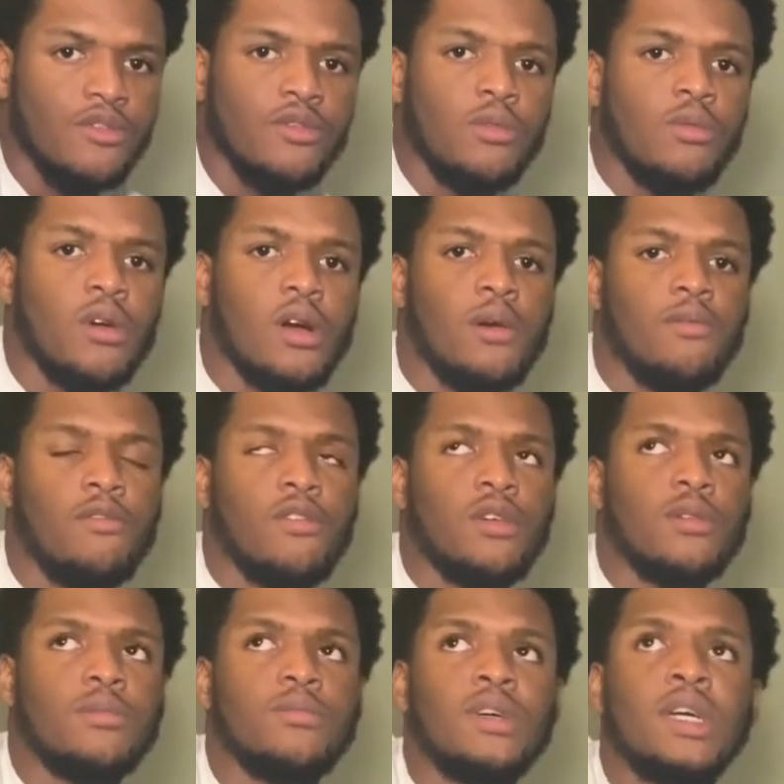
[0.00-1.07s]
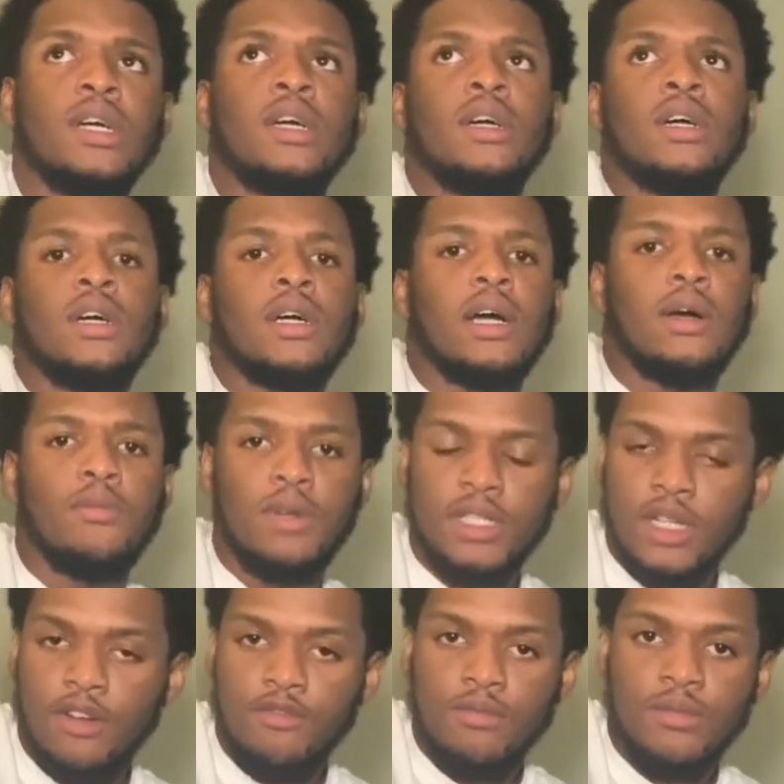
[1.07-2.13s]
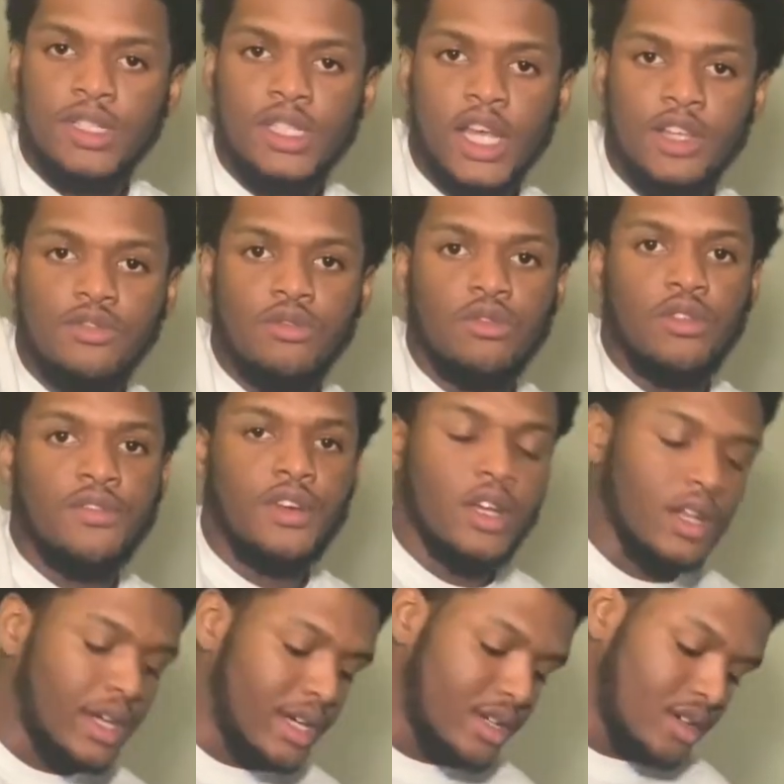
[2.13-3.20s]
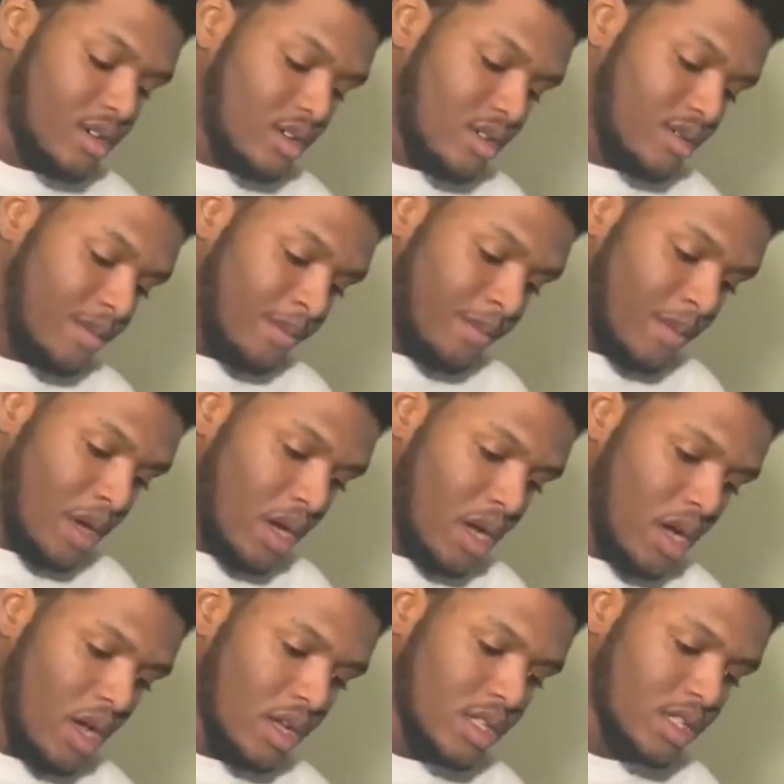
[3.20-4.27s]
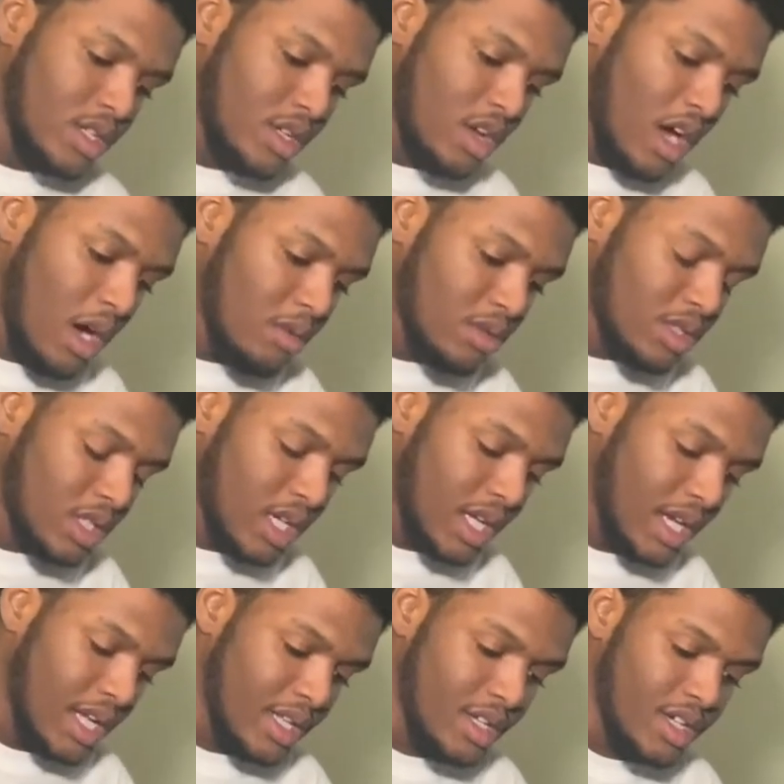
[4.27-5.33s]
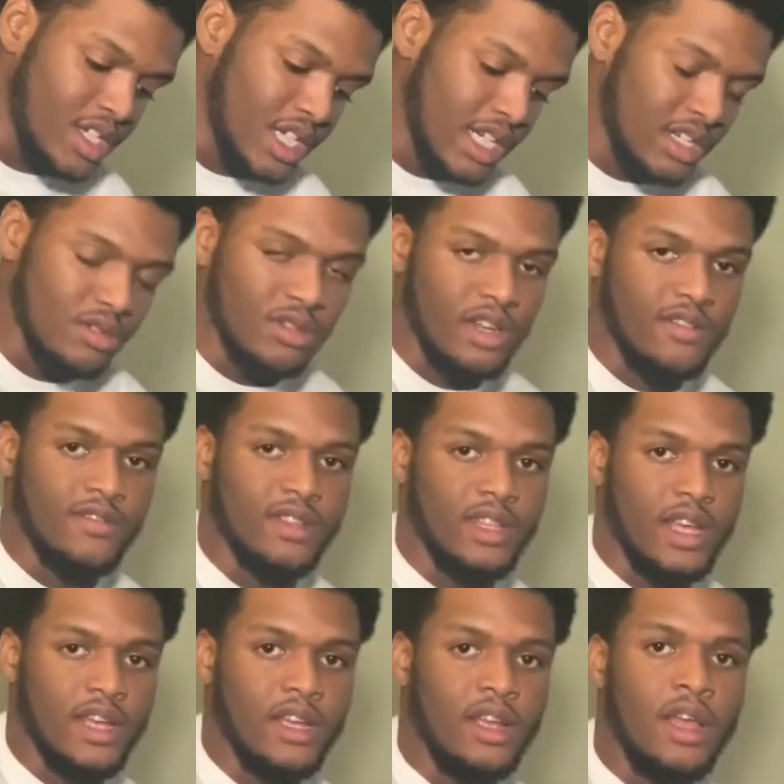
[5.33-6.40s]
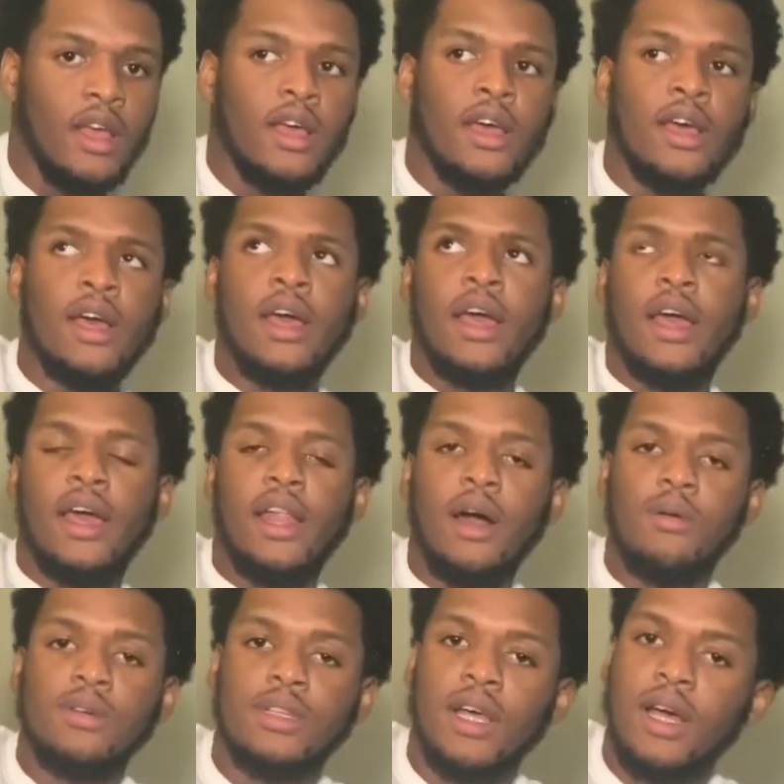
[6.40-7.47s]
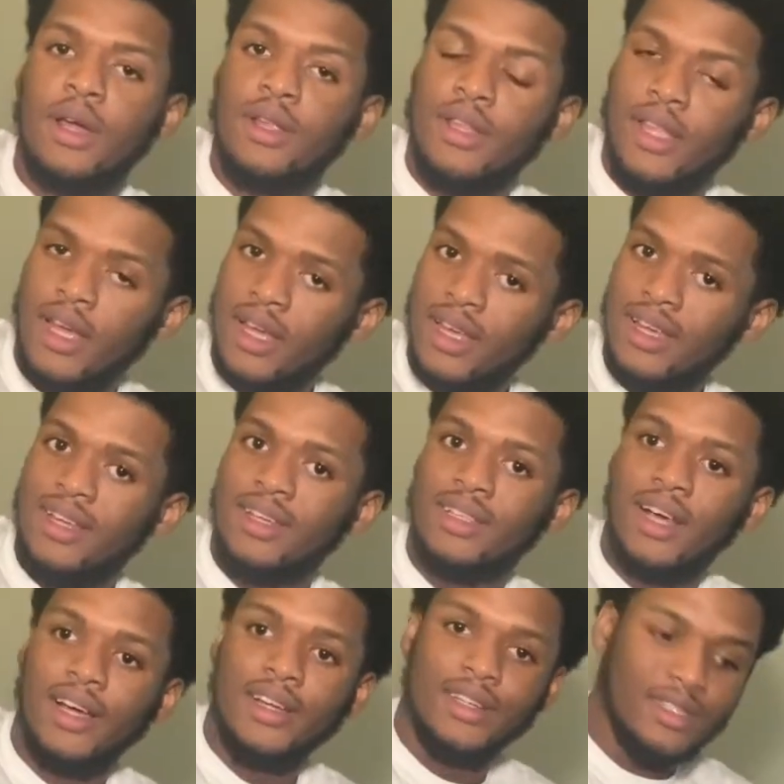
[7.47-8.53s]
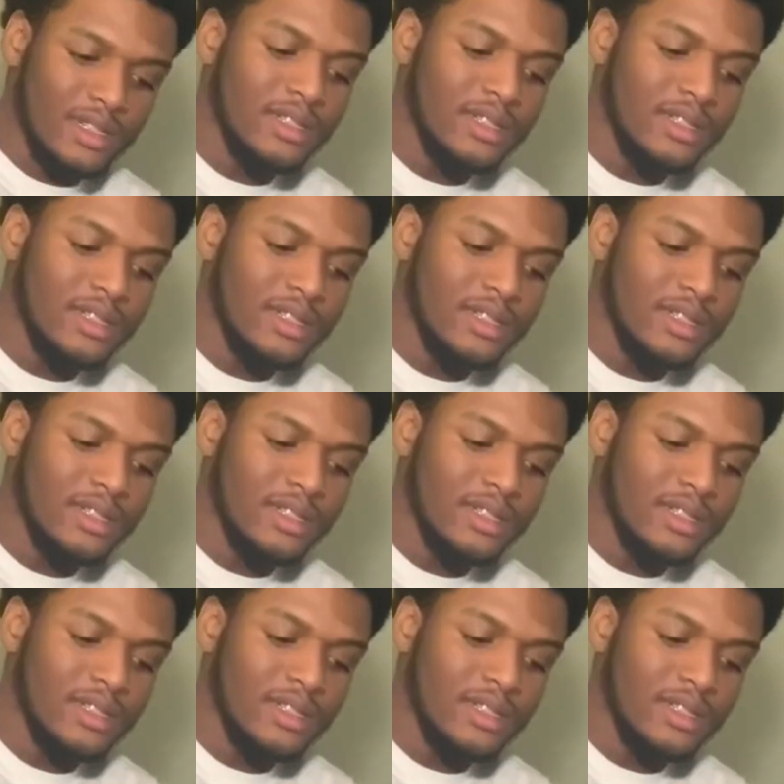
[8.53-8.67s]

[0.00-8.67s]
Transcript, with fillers: from where I'm from, which I'm from the States of North Carolina, um, seeing know I was looking at their channel the other day, and I was like, dang, like,